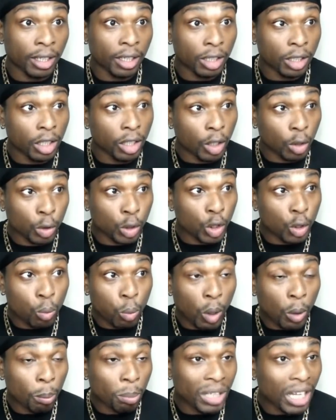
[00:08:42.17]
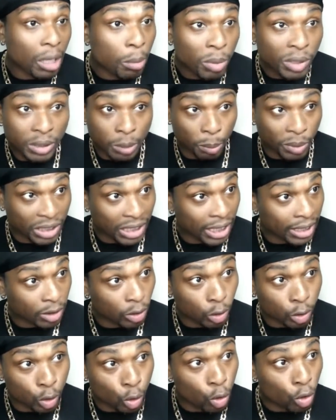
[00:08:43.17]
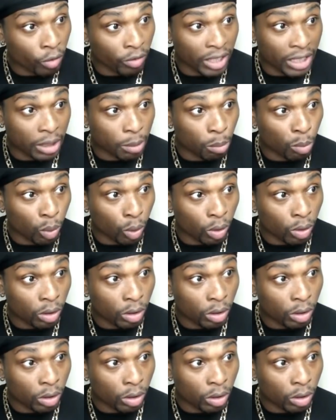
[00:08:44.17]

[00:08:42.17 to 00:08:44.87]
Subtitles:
you won't be able to protect your daughter anymore.